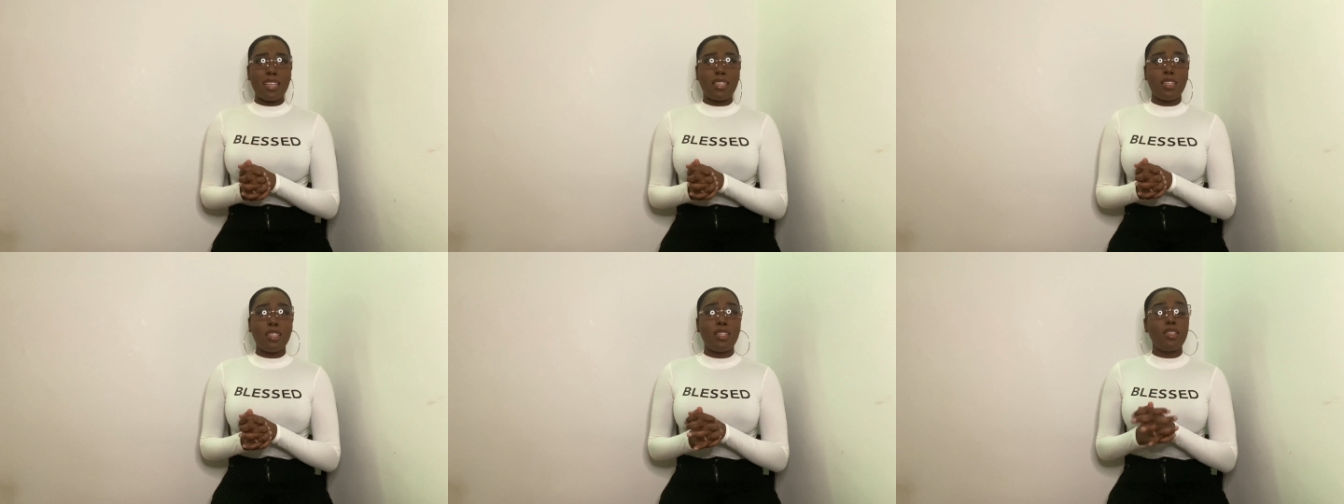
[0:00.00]

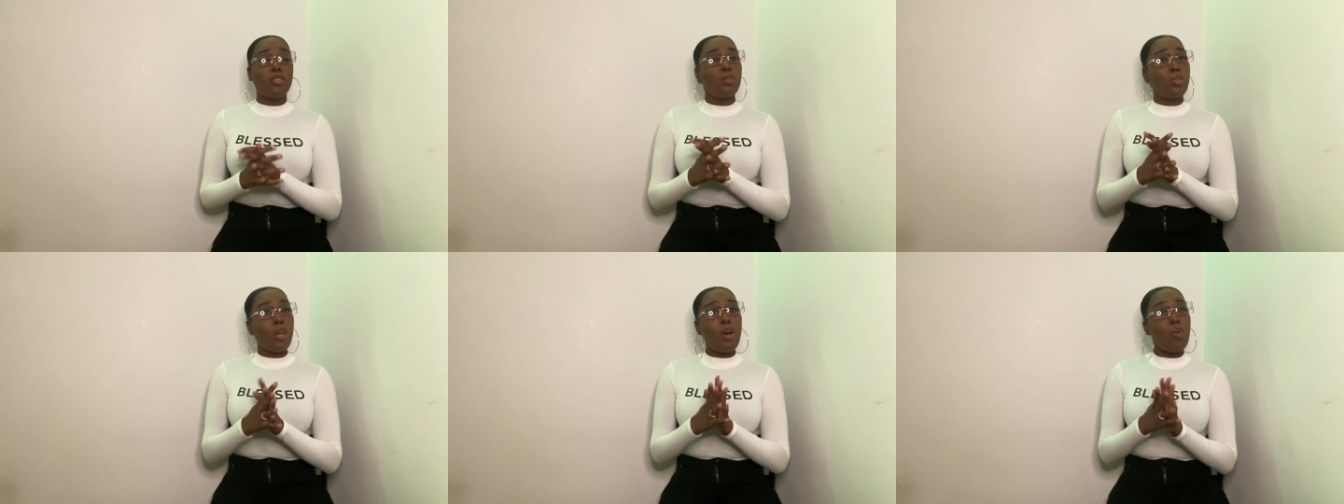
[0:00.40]
it do
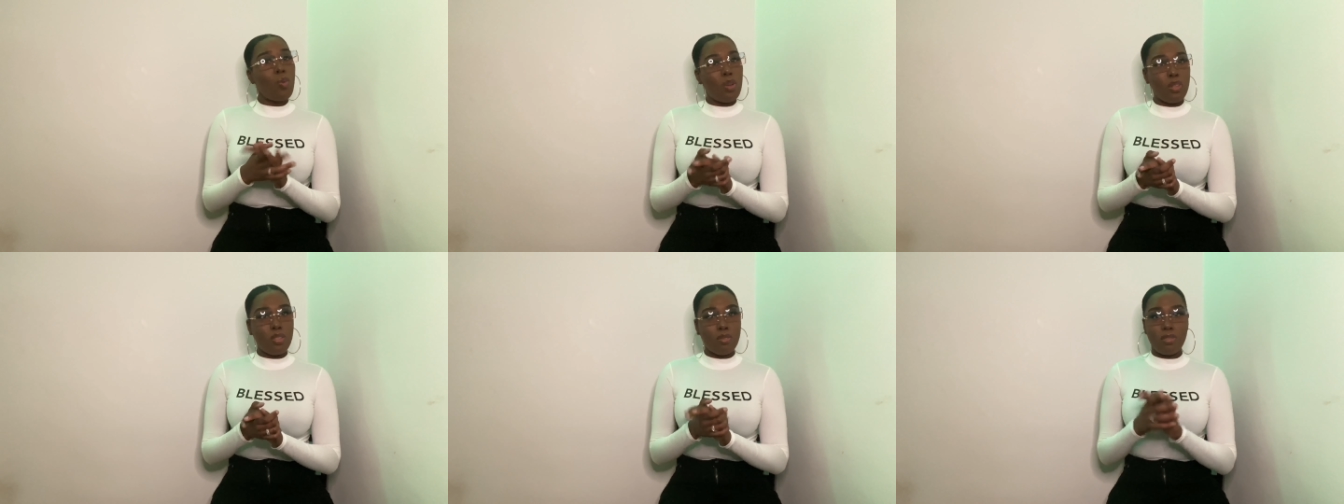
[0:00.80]
y'all
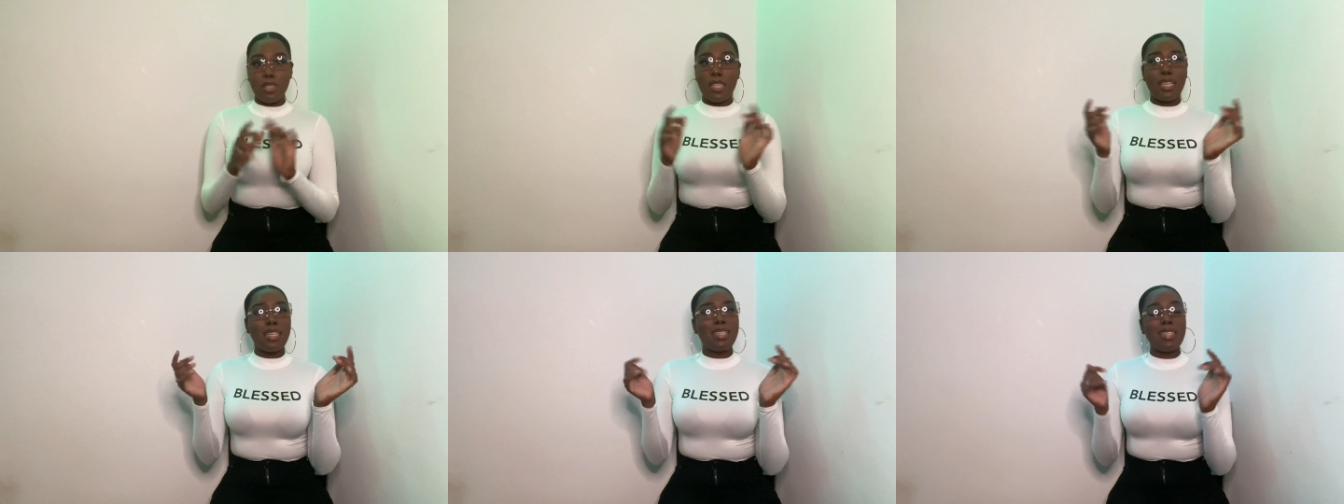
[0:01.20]
want
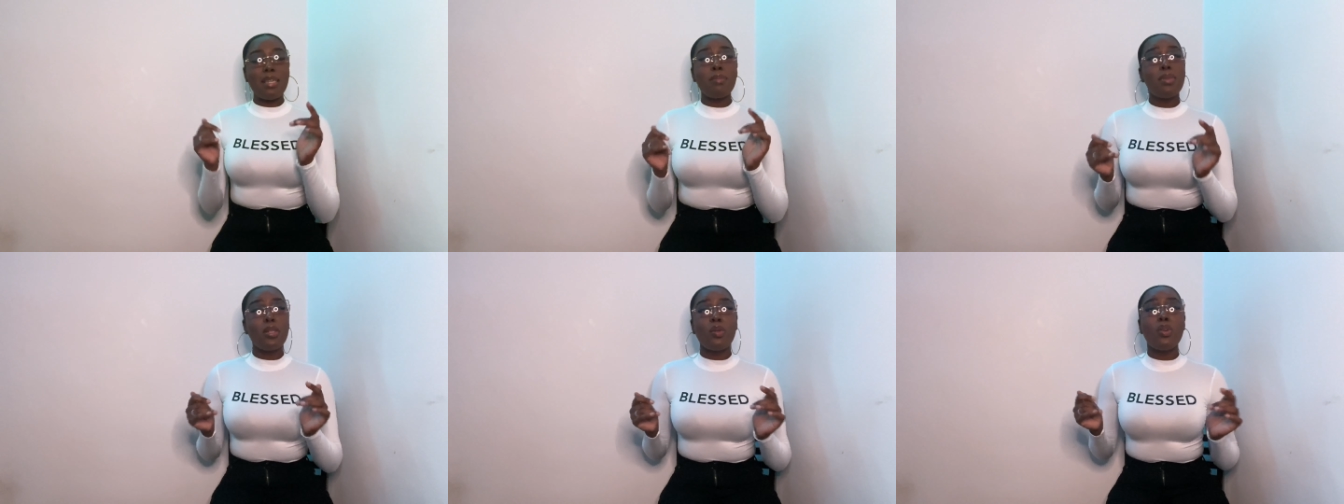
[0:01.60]
like let me
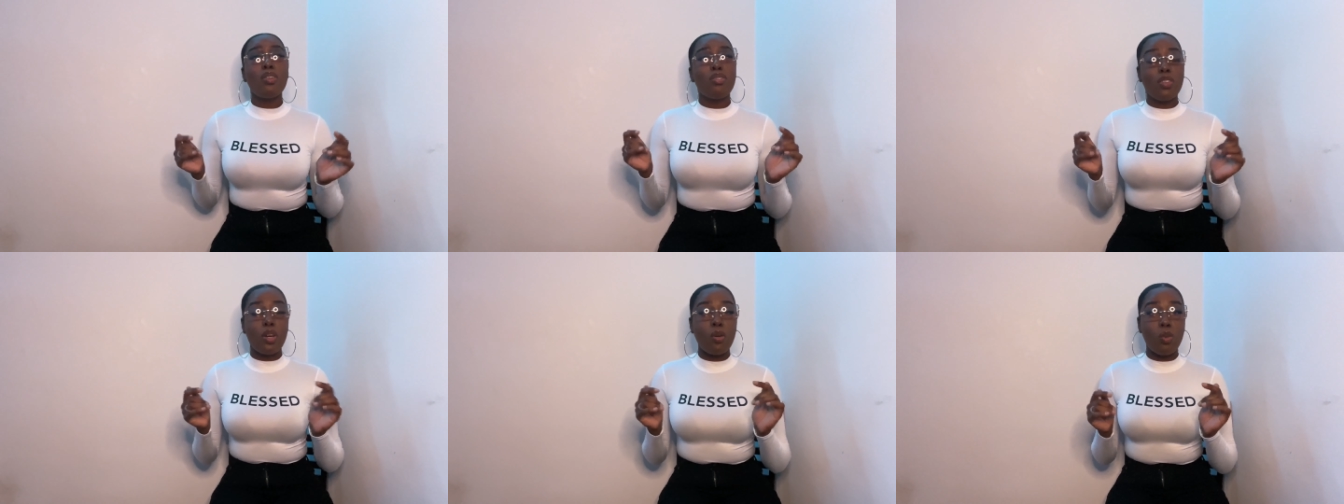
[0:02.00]
know if
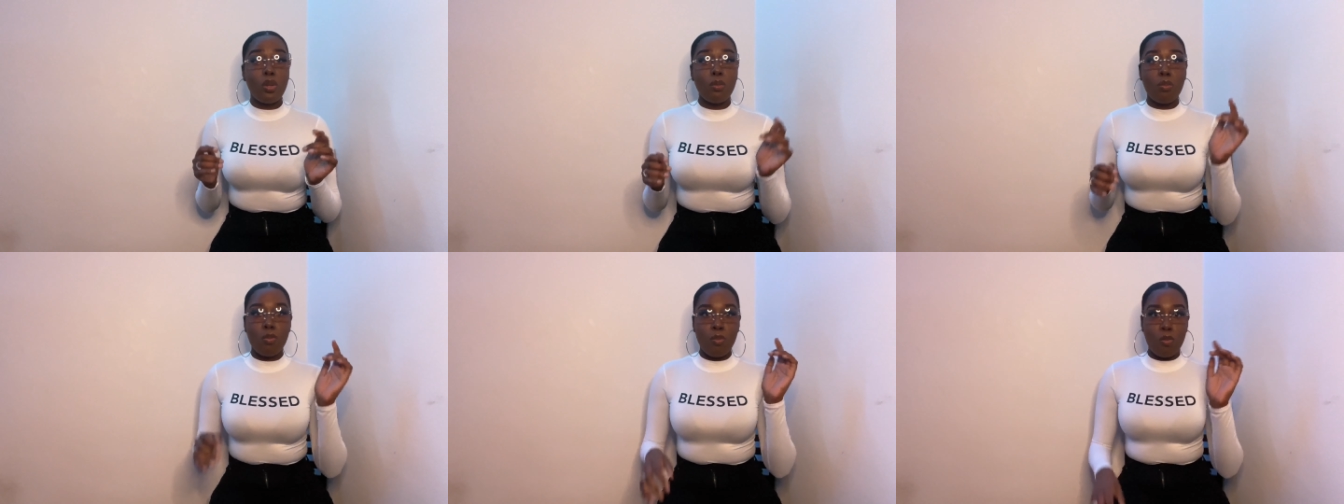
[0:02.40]
y'all want
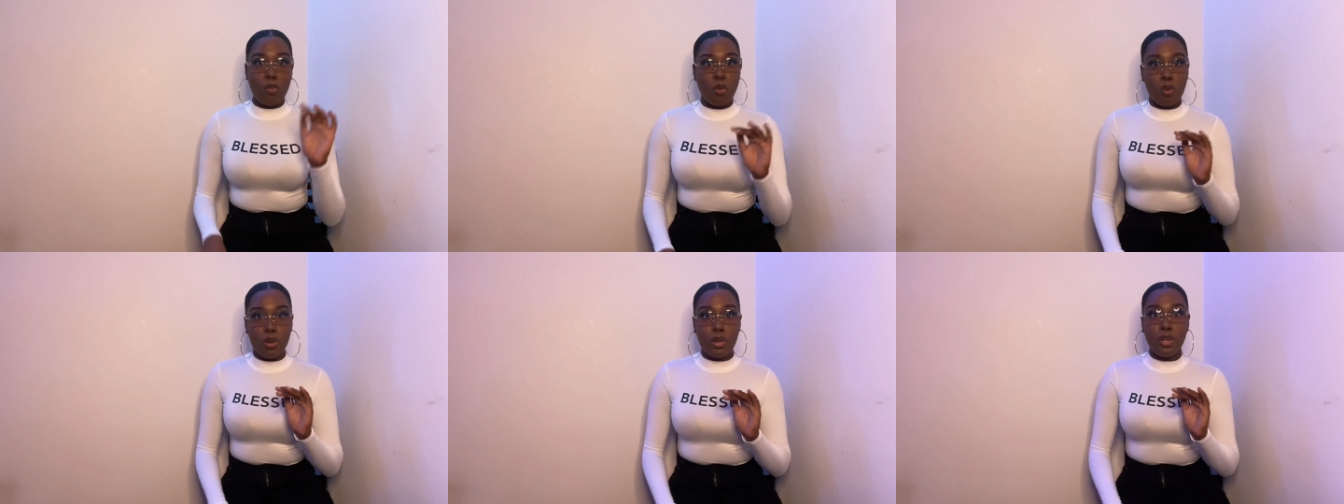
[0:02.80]

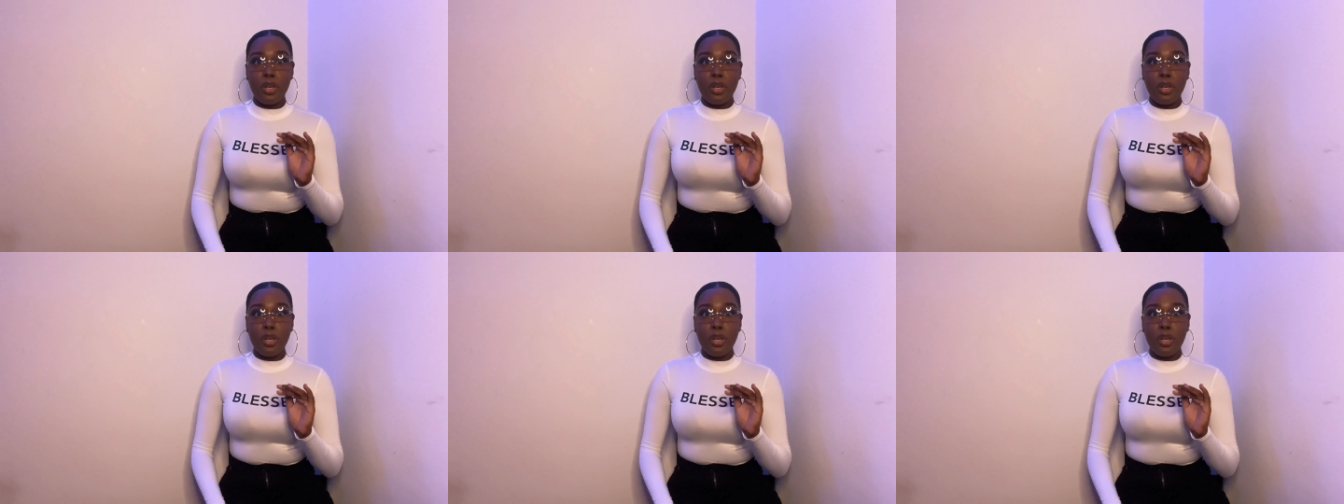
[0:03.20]
more